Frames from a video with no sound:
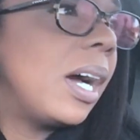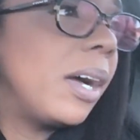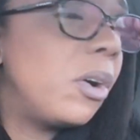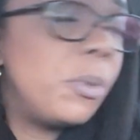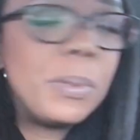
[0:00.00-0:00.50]

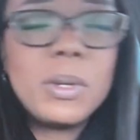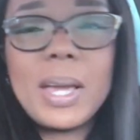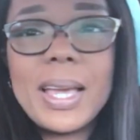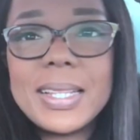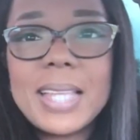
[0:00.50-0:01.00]
I hope you
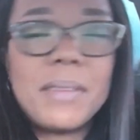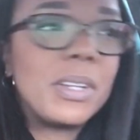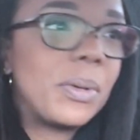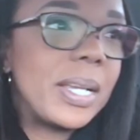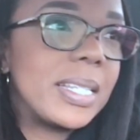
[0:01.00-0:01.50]
guys have a
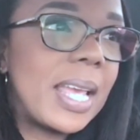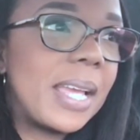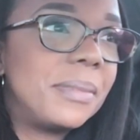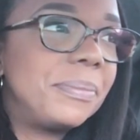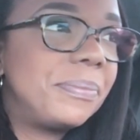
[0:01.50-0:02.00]
great day.